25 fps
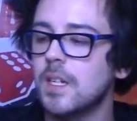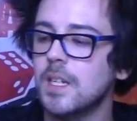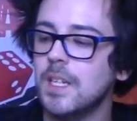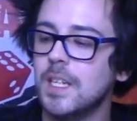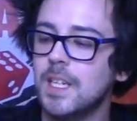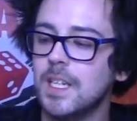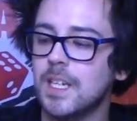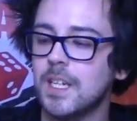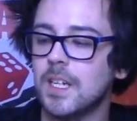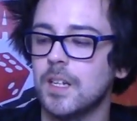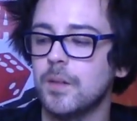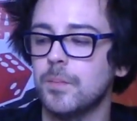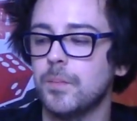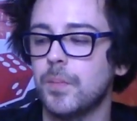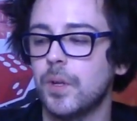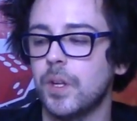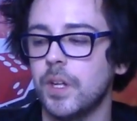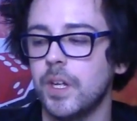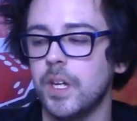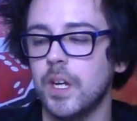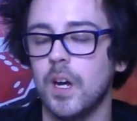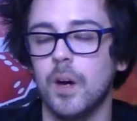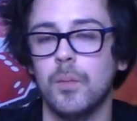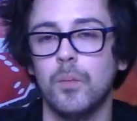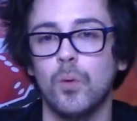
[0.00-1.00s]
he can
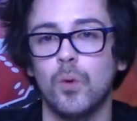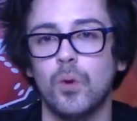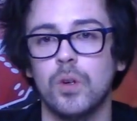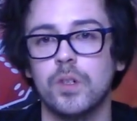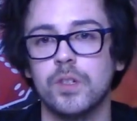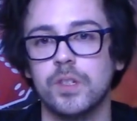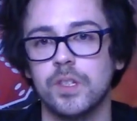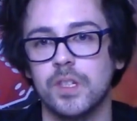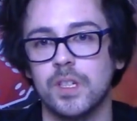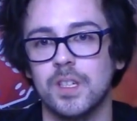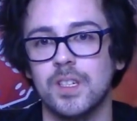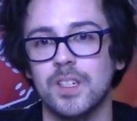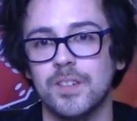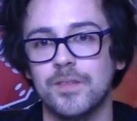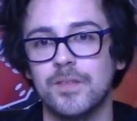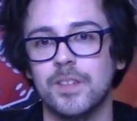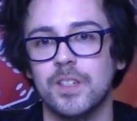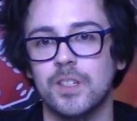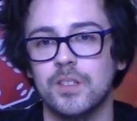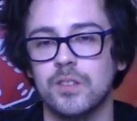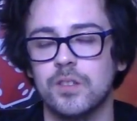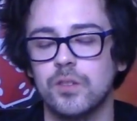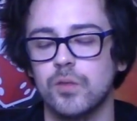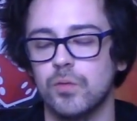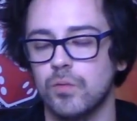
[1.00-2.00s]
play a more
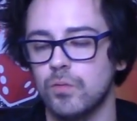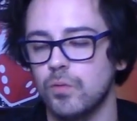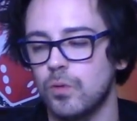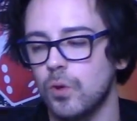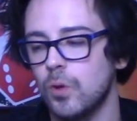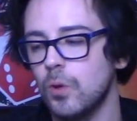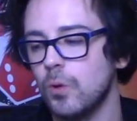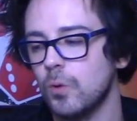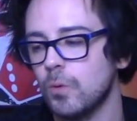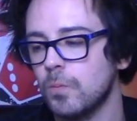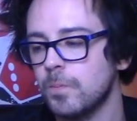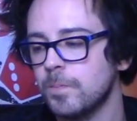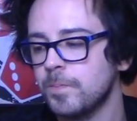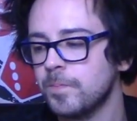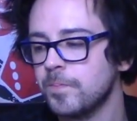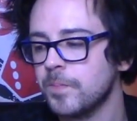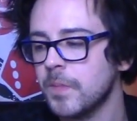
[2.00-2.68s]
significant role.